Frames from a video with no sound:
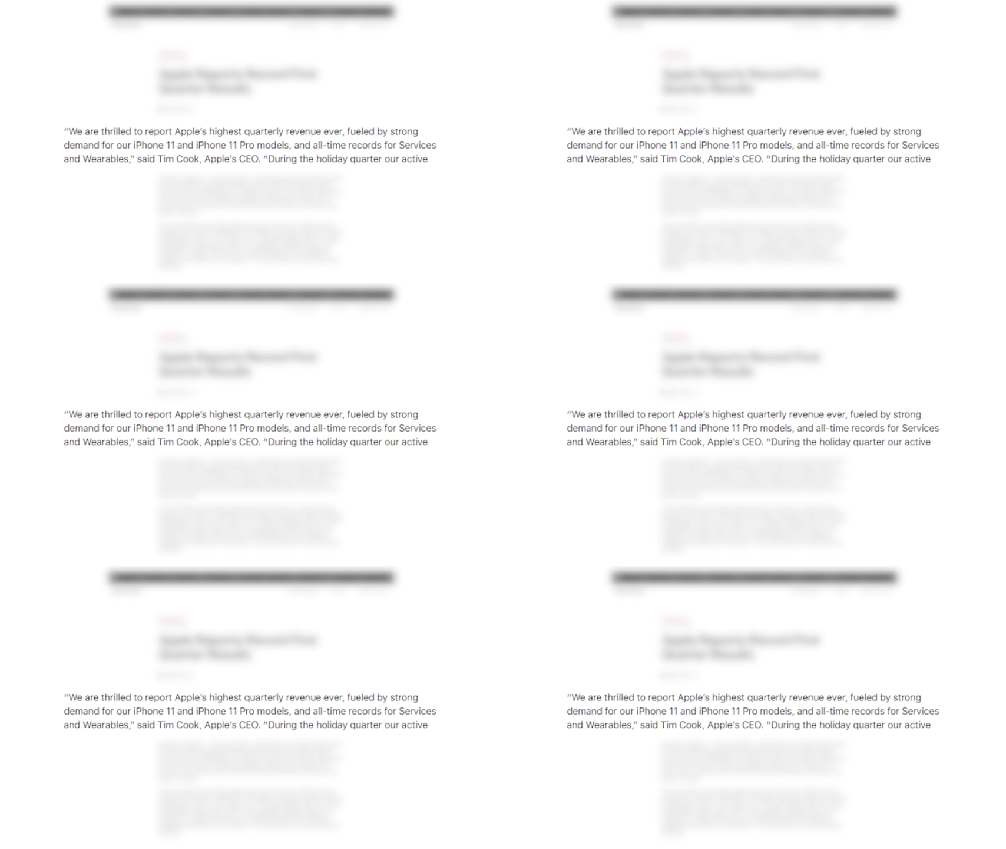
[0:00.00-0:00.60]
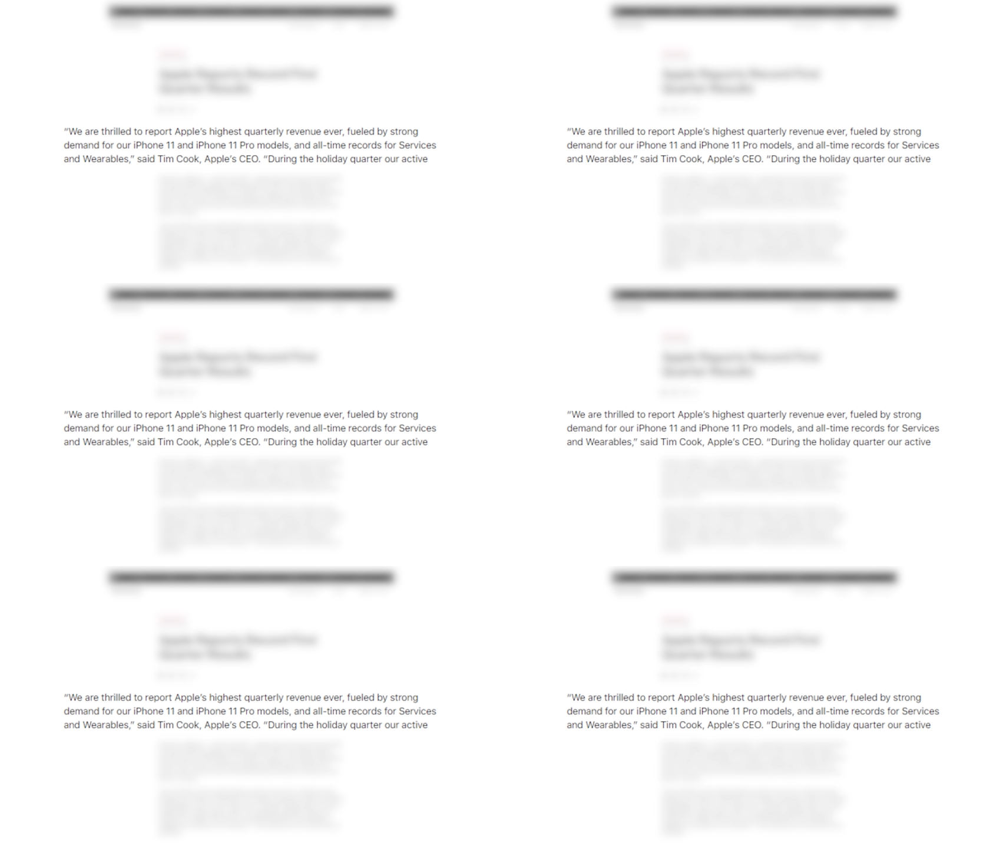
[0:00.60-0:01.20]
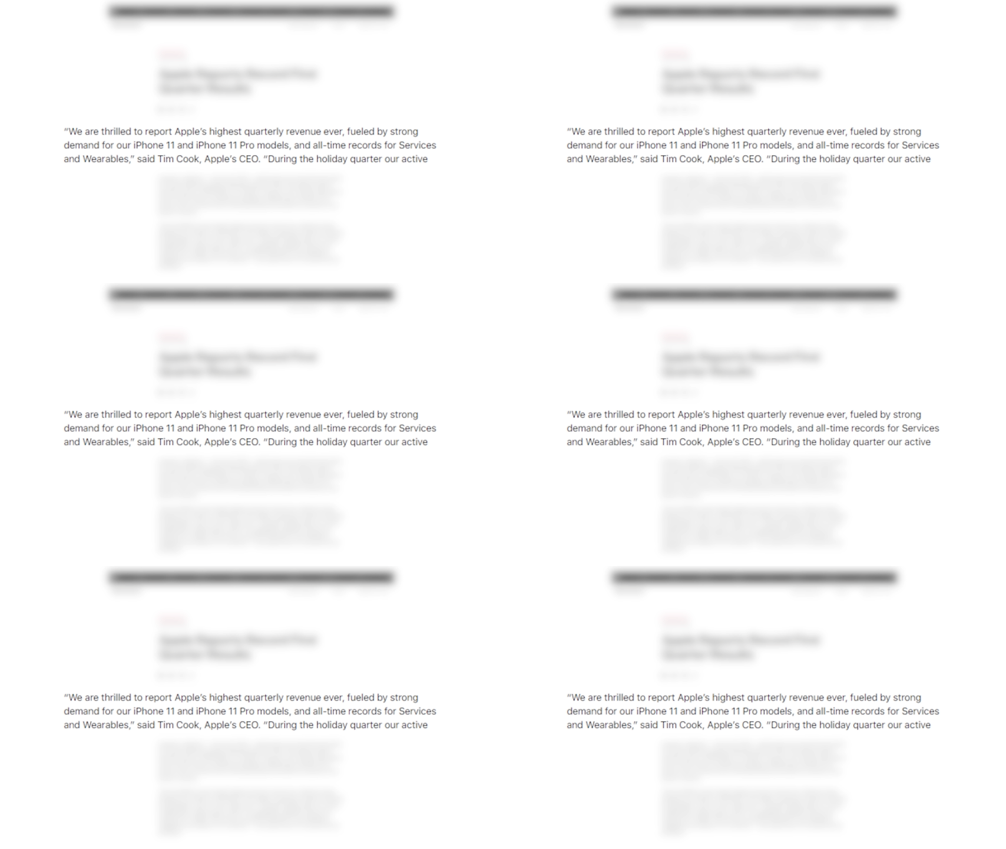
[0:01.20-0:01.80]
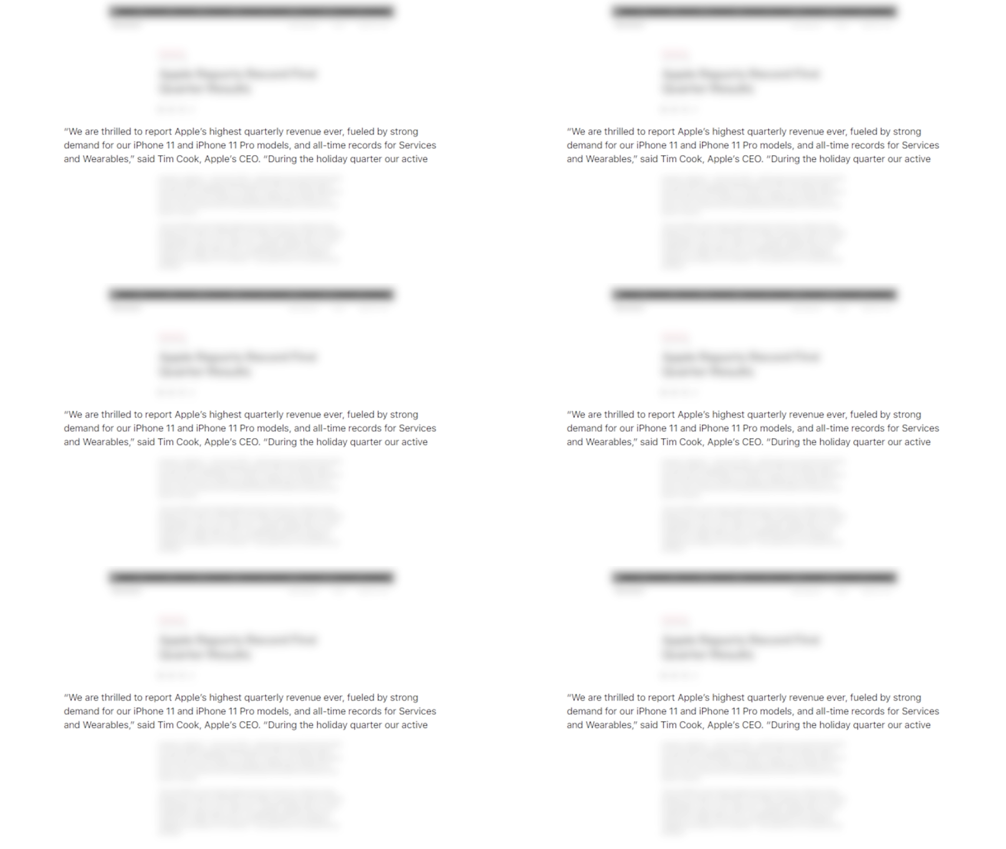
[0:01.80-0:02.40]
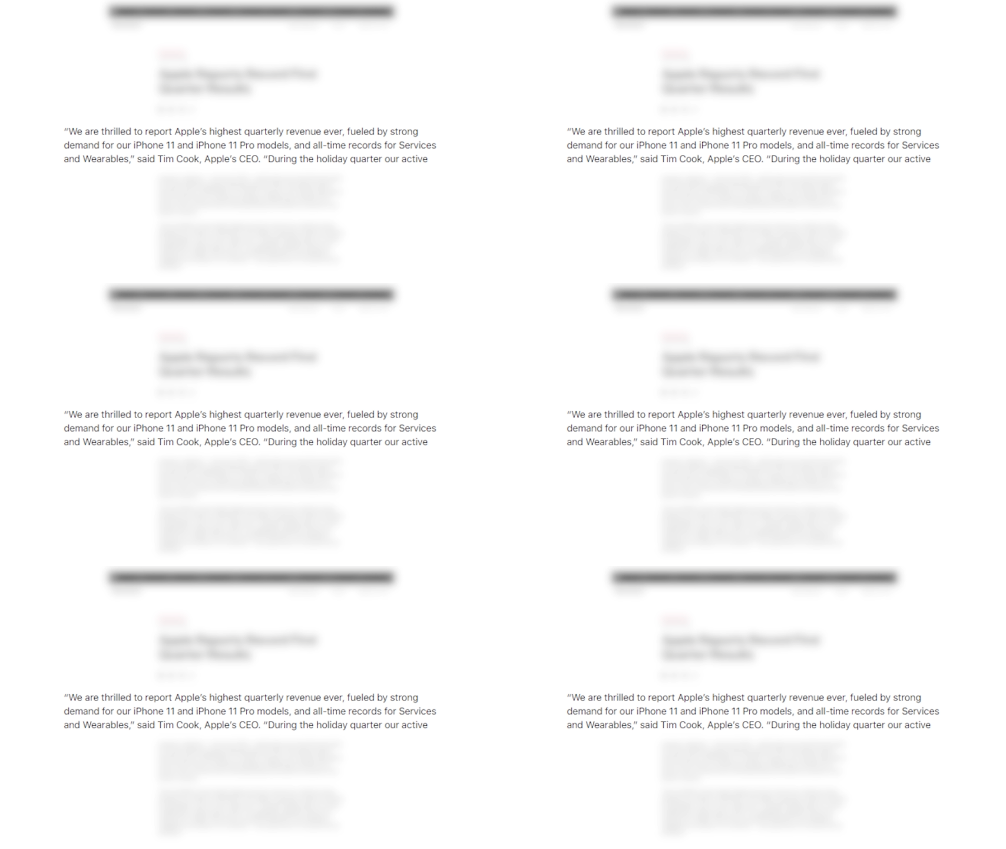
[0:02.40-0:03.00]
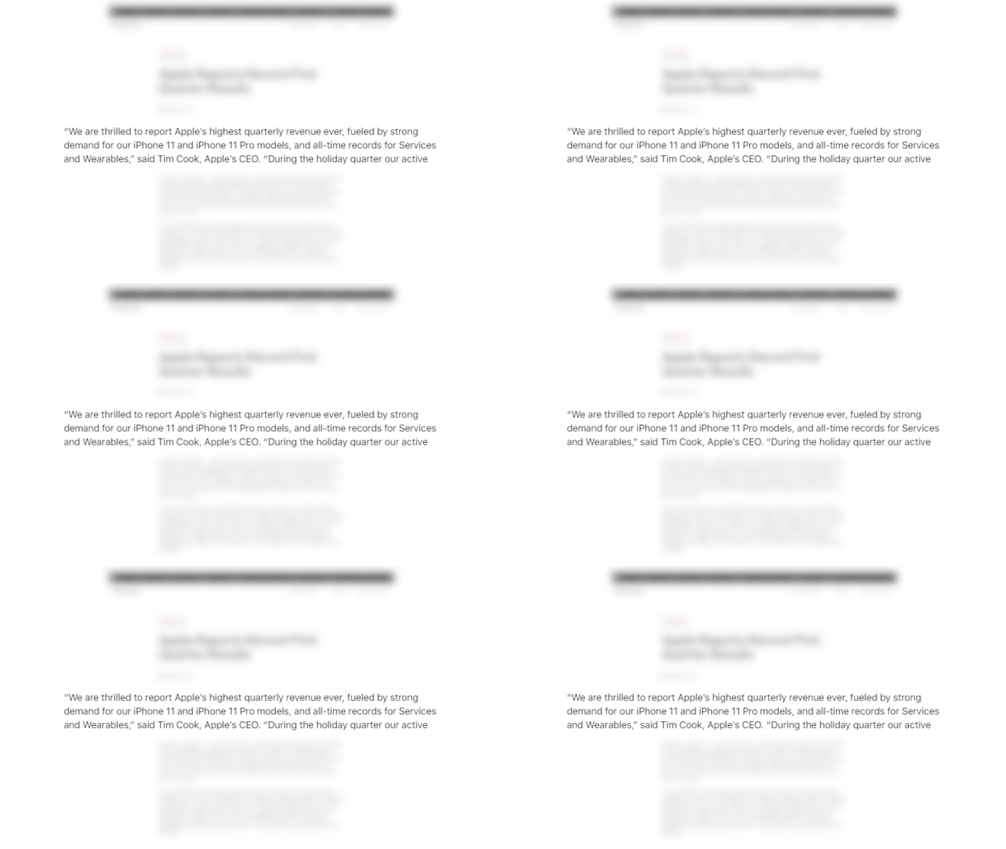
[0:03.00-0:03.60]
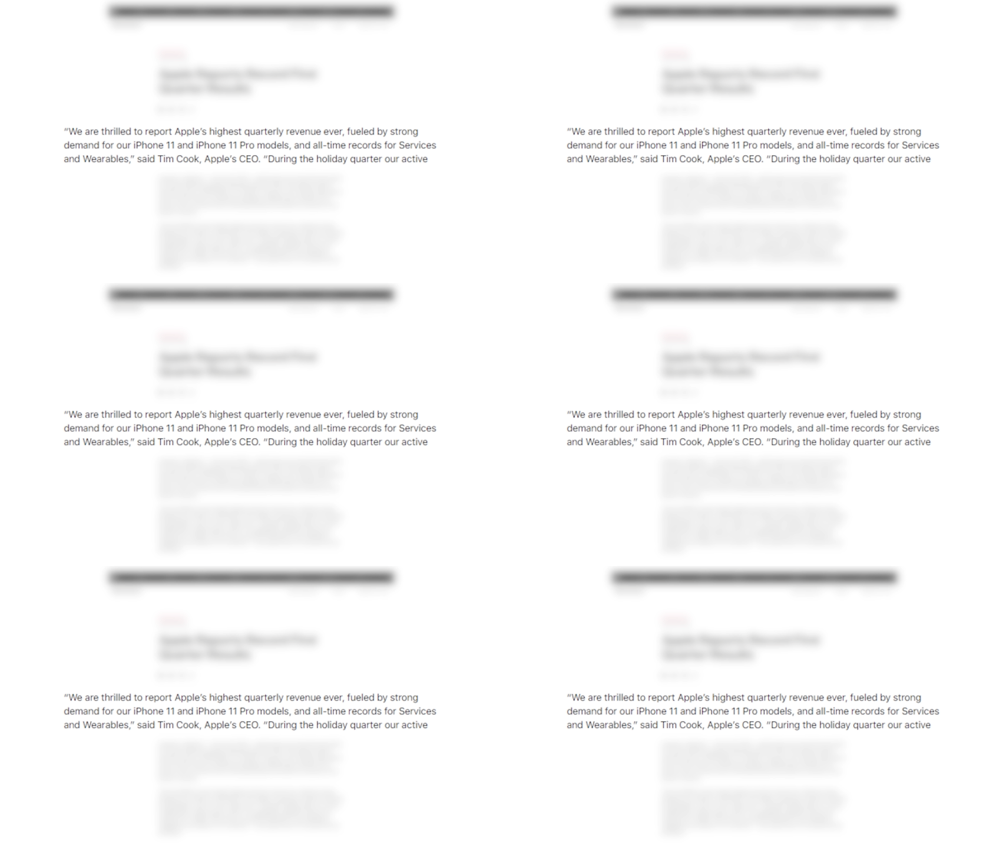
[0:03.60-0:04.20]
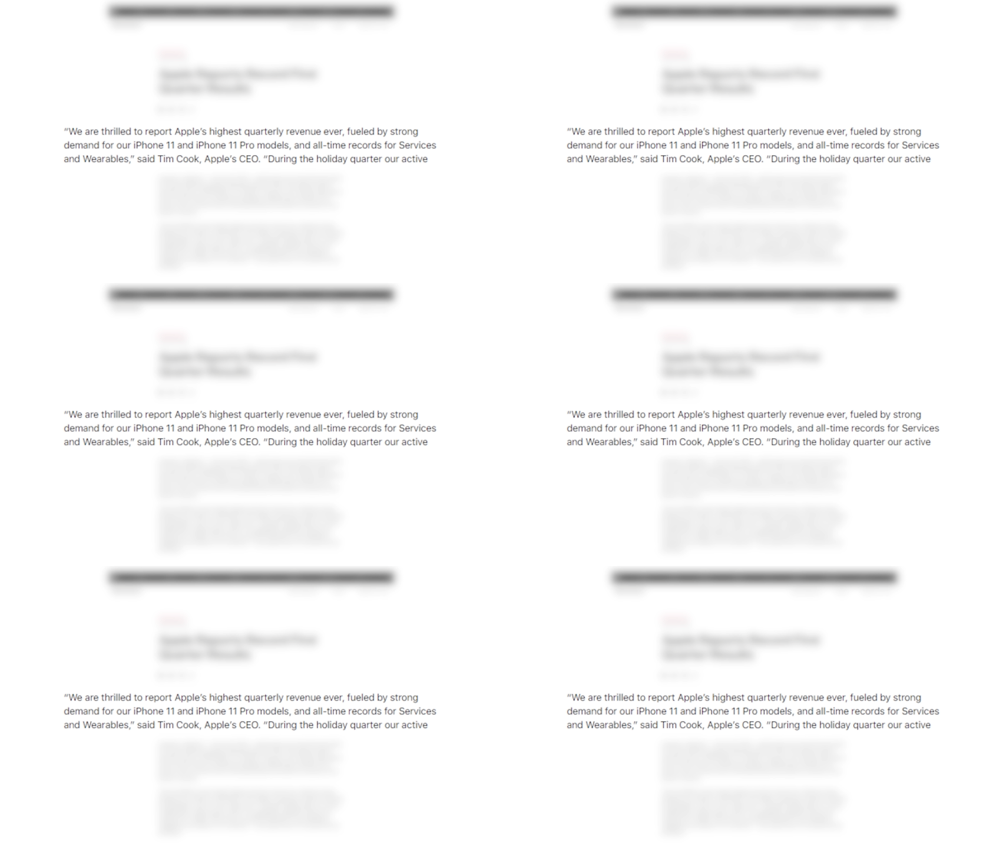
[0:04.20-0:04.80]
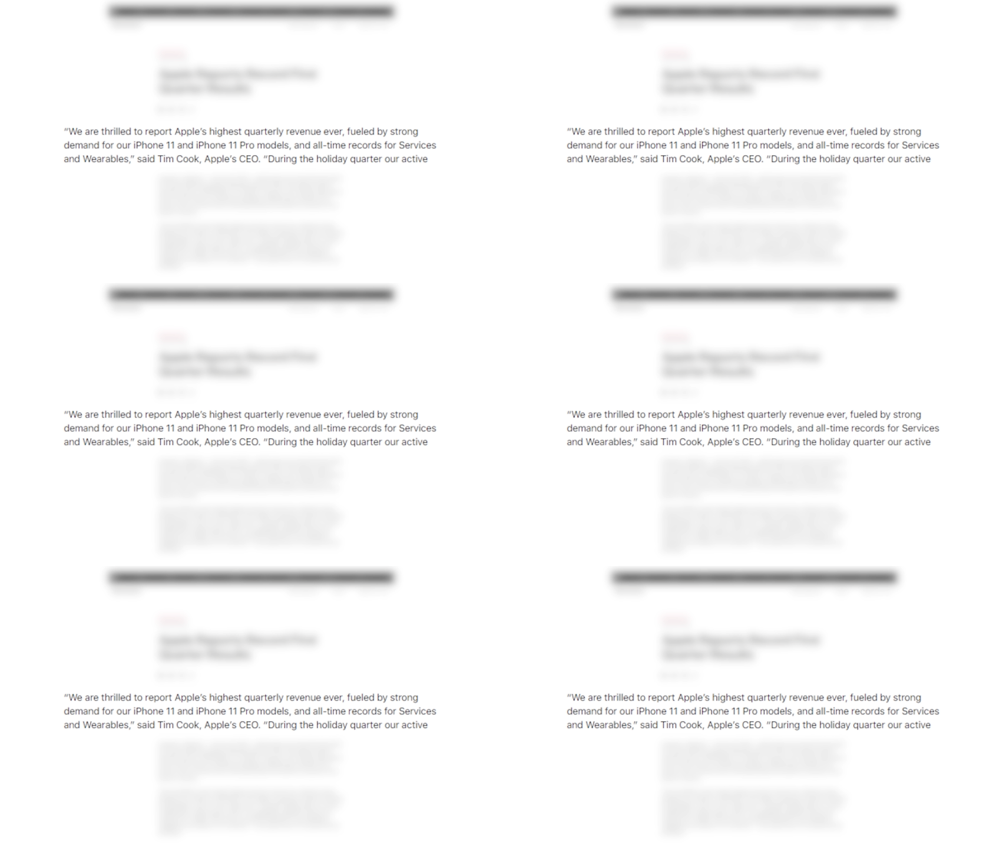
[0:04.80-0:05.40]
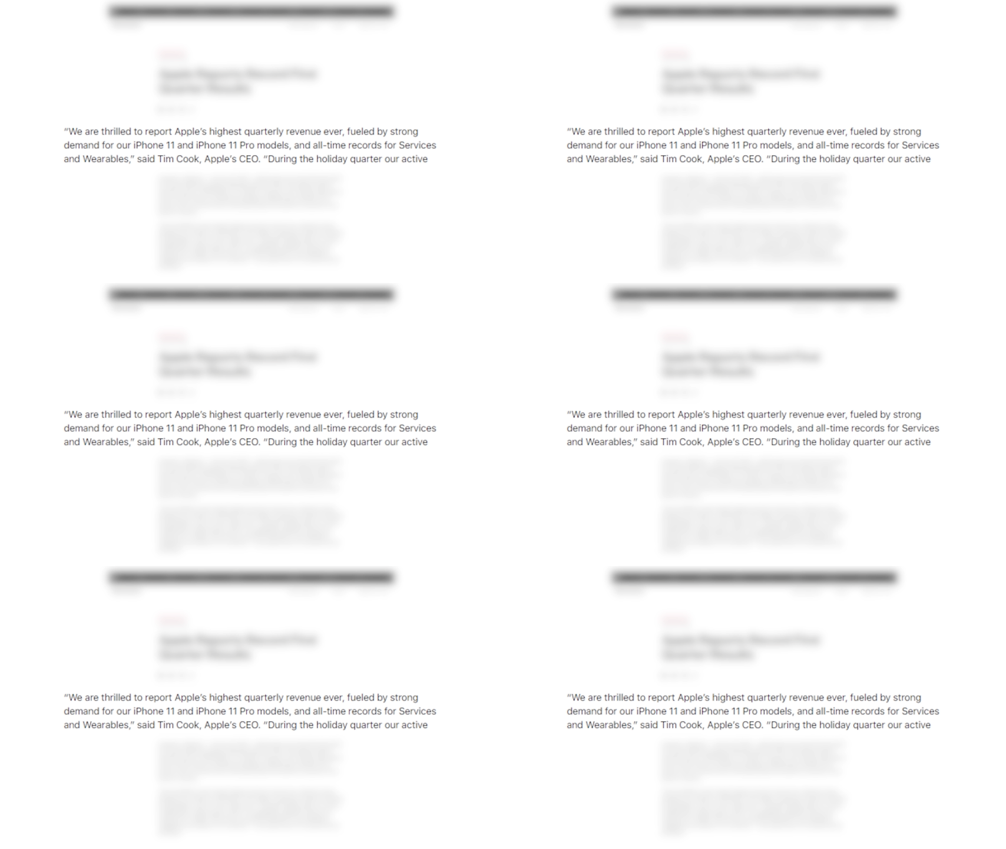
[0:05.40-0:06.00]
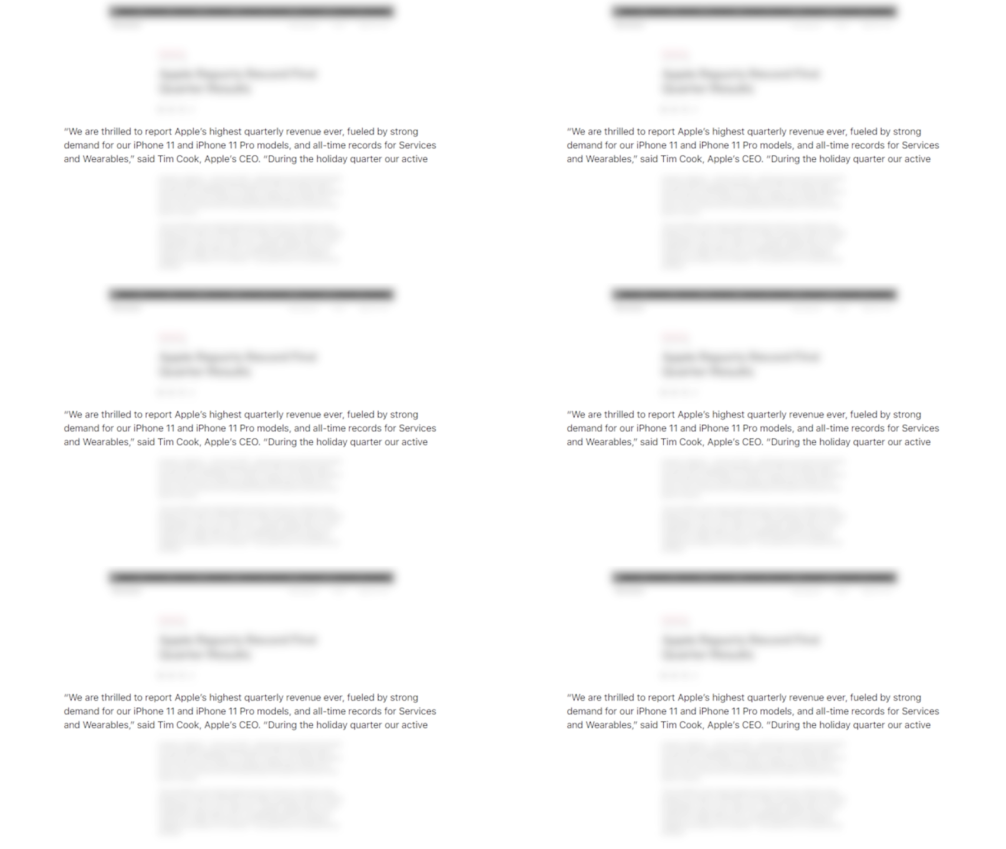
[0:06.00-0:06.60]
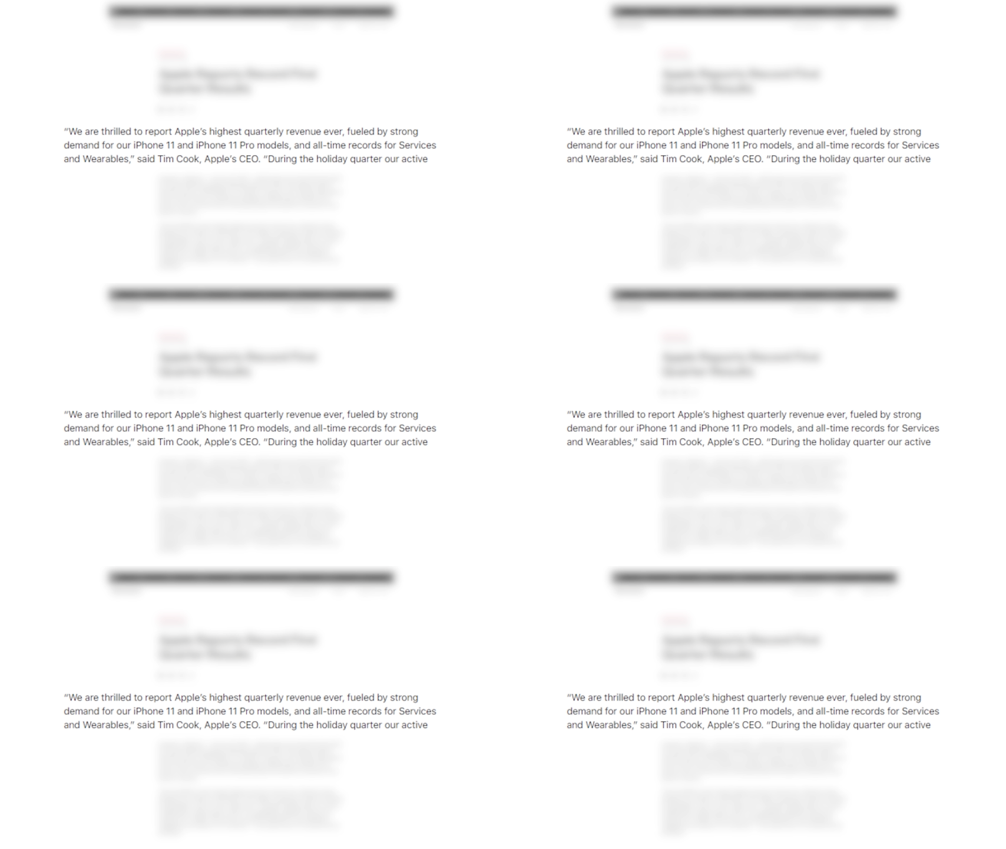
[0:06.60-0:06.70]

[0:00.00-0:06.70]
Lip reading: Nobody's mouth can be seen.